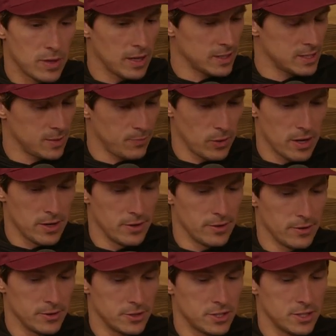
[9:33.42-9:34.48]
think it's the
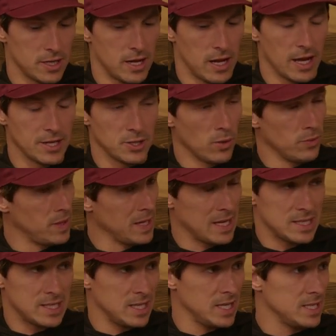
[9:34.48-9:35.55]
Predators. I don't think
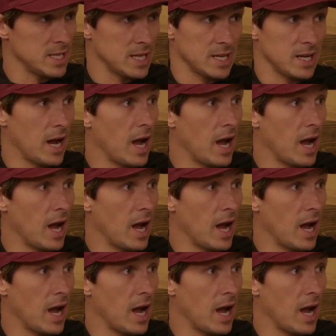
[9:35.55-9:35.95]
it's easy.